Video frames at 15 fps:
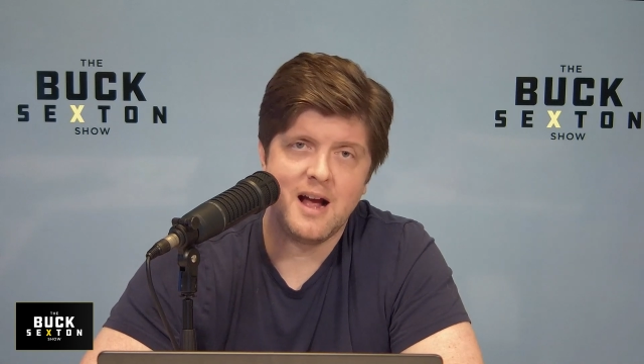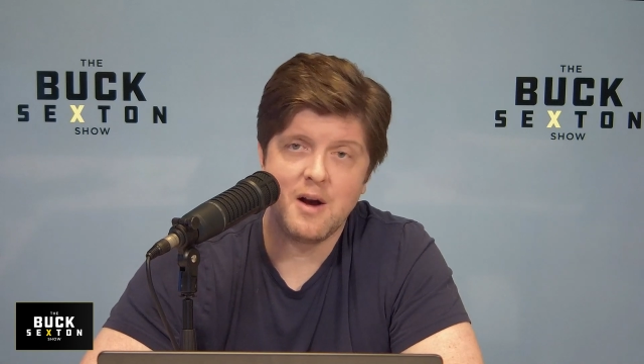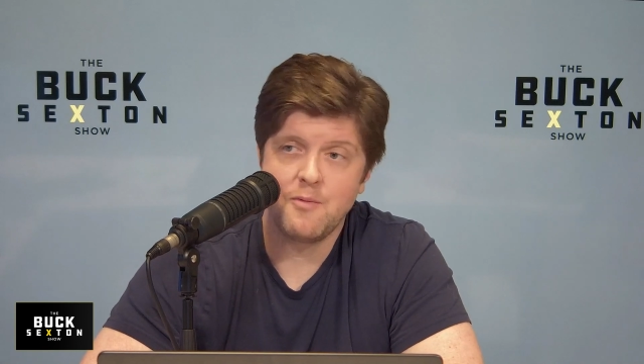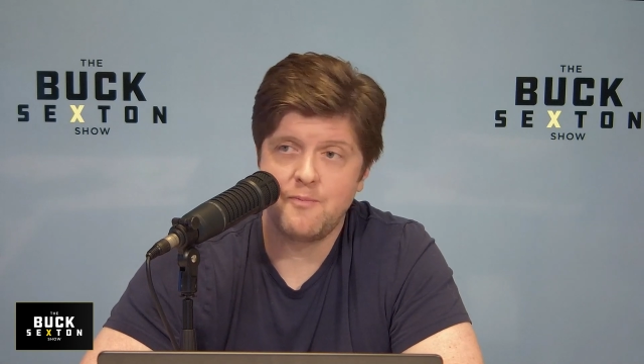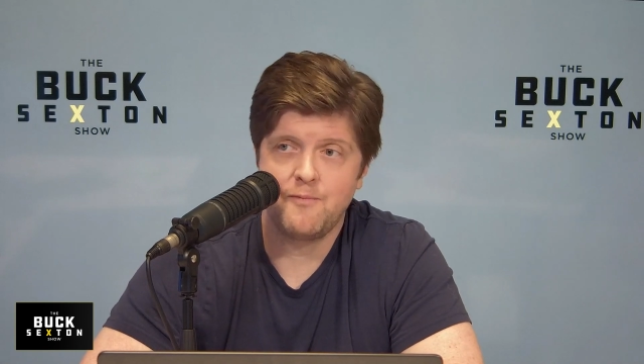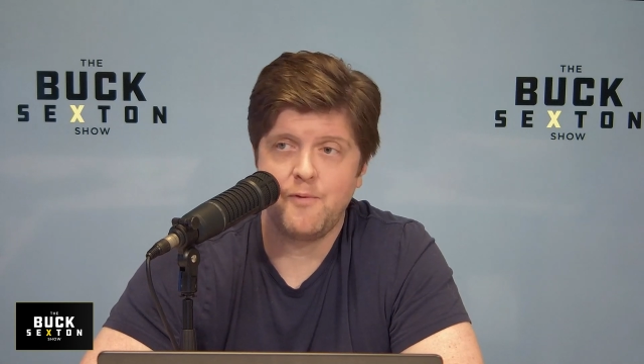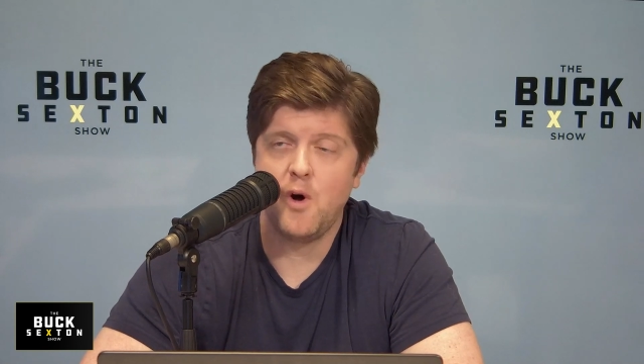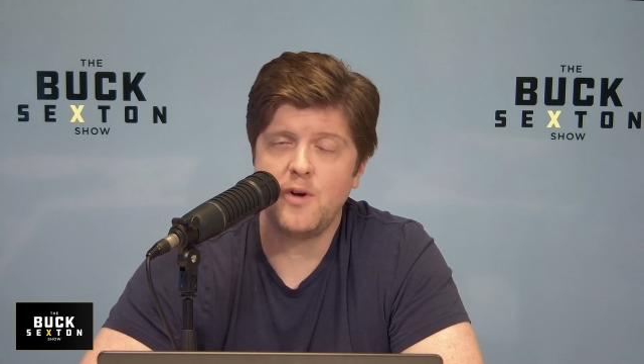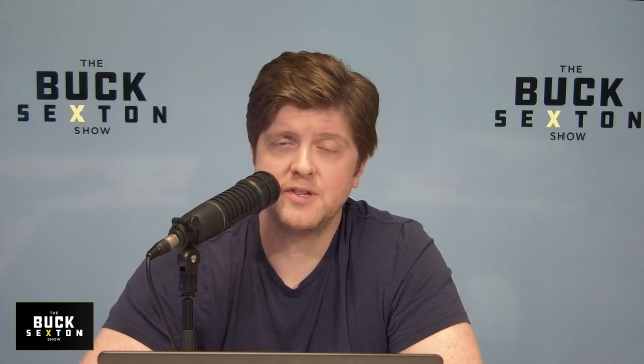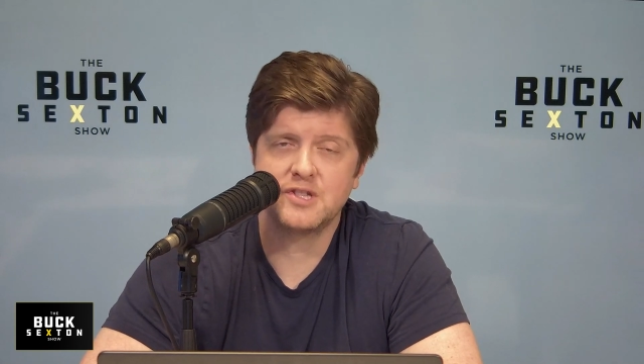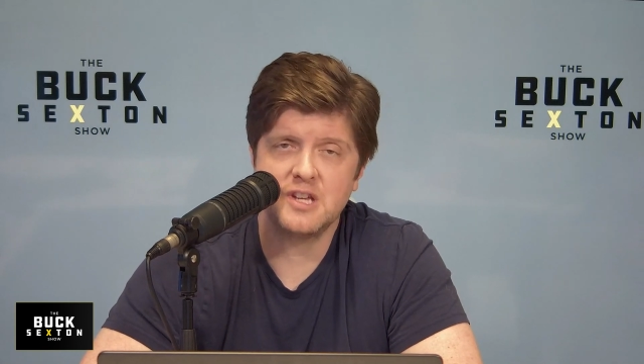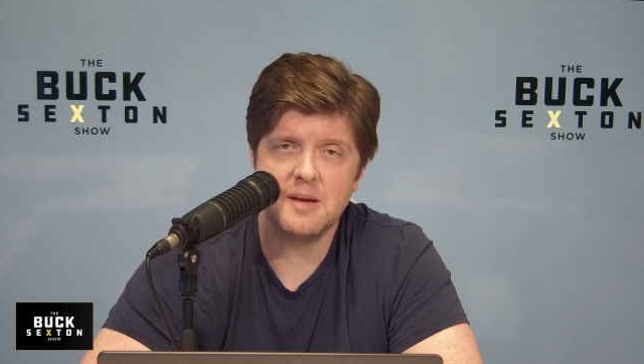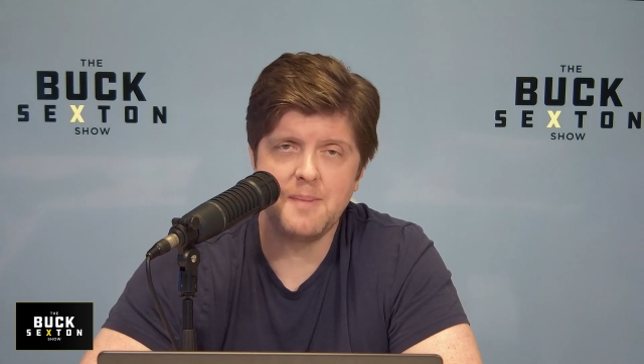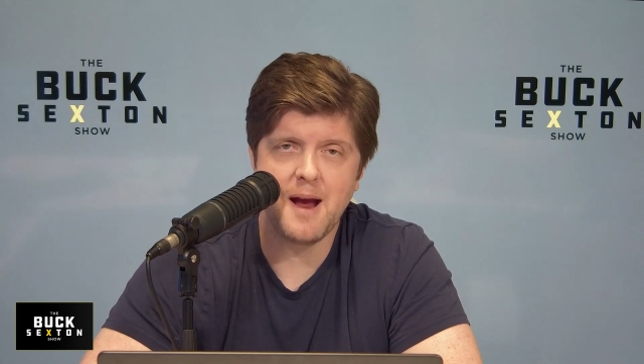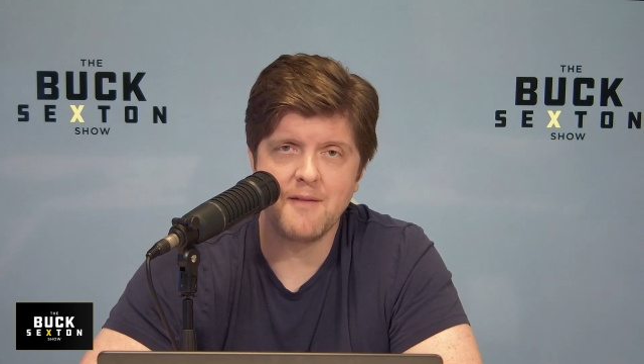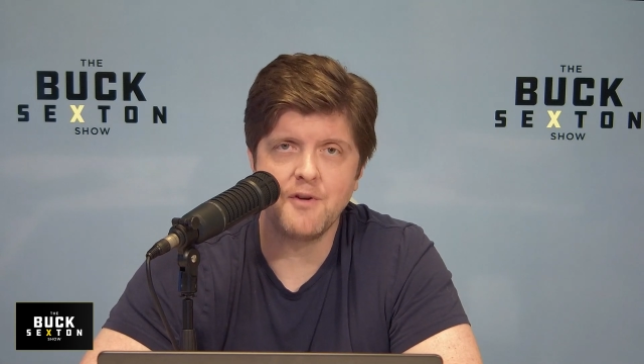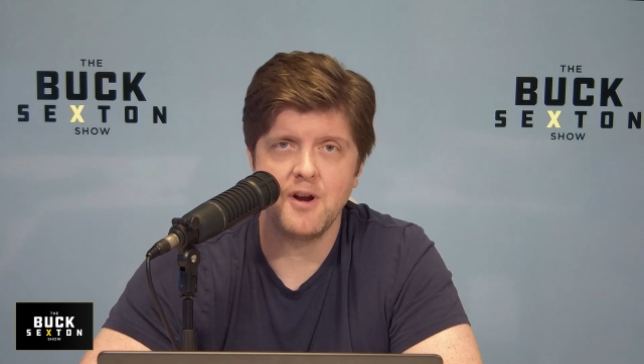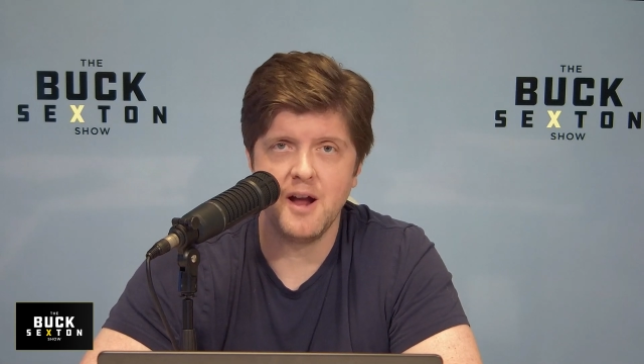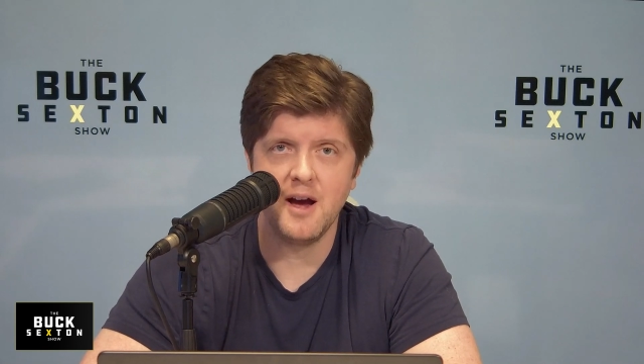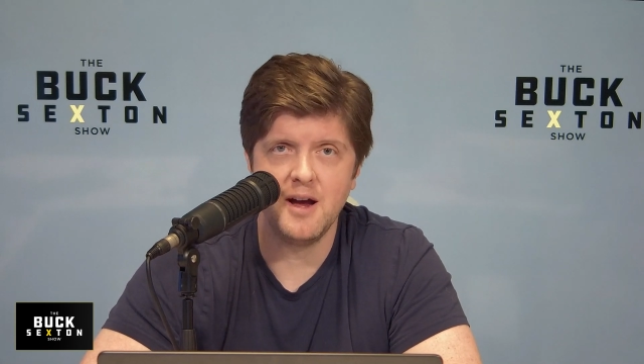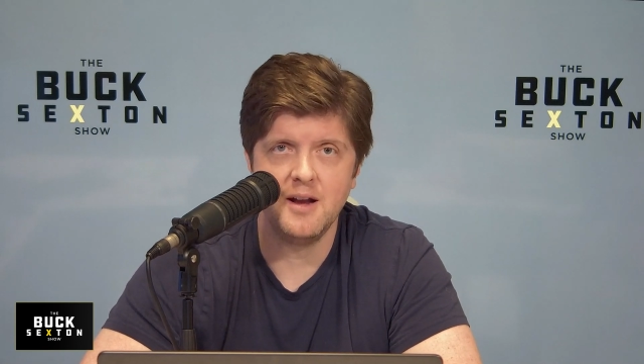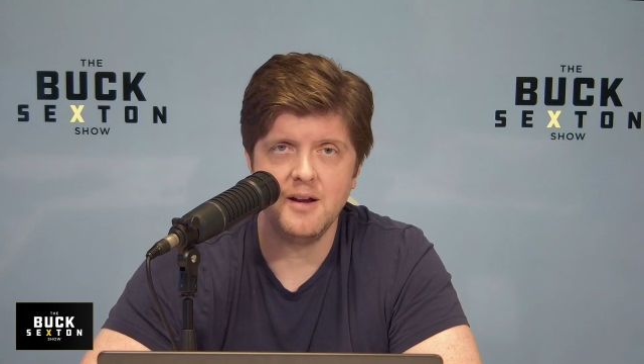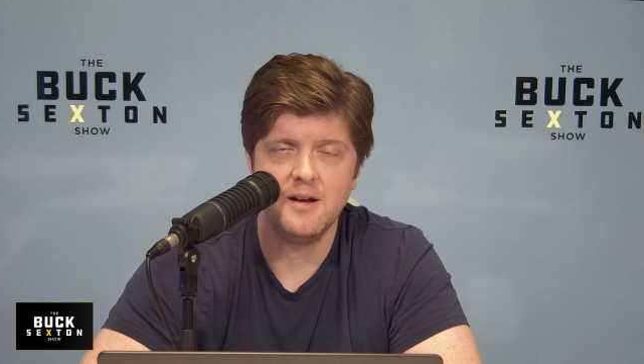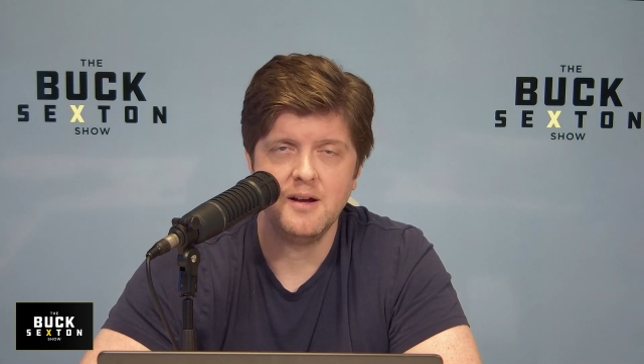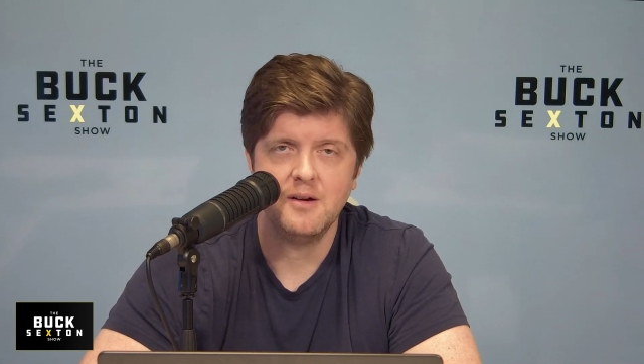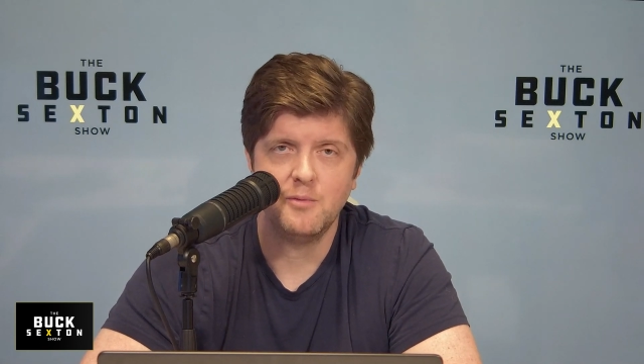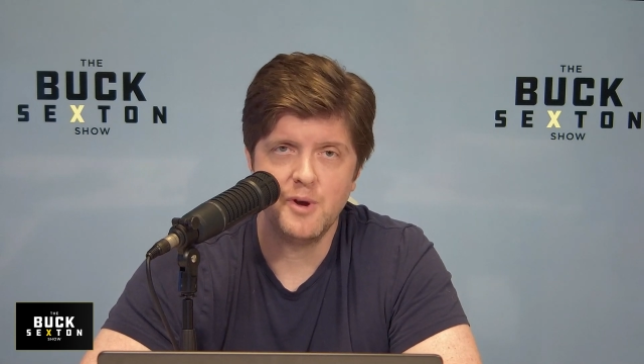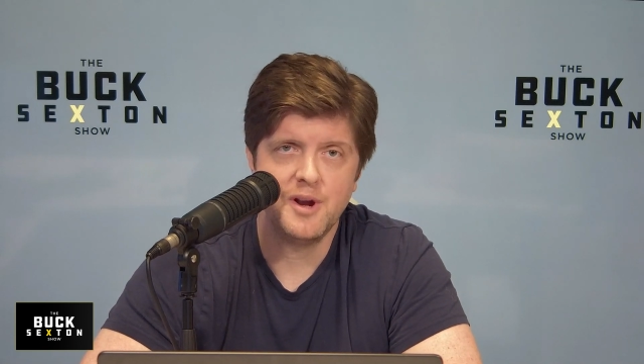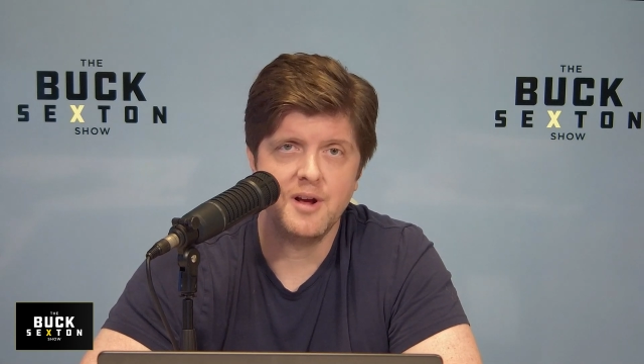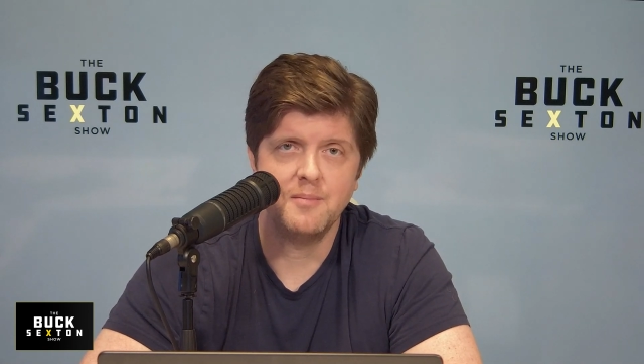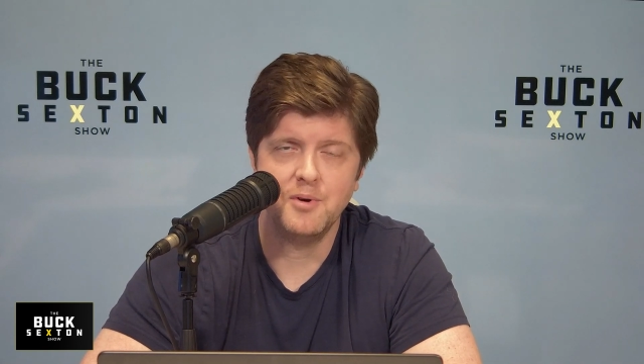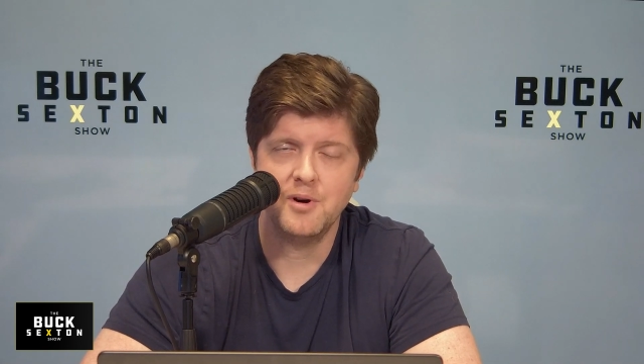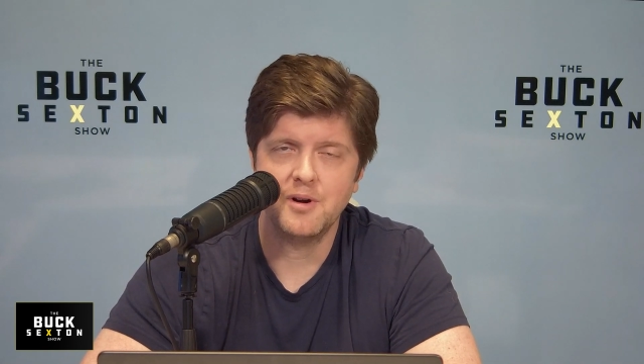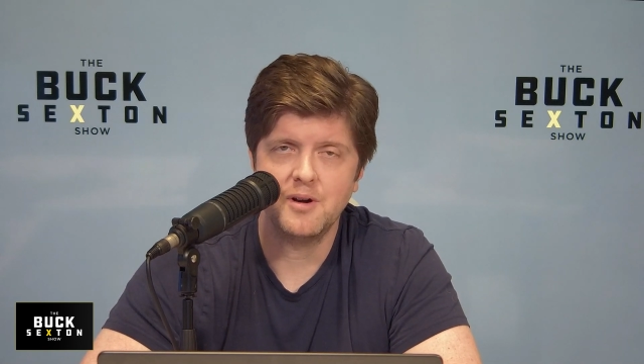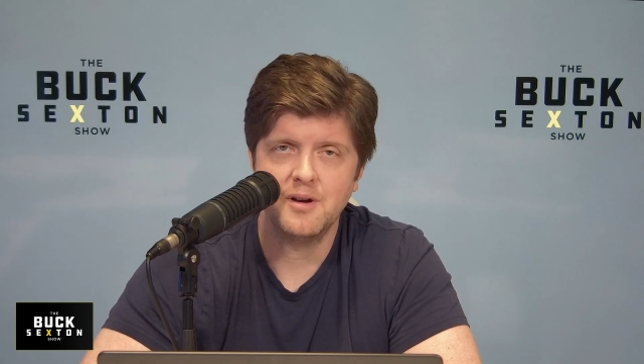I fall asleep every night reading a book.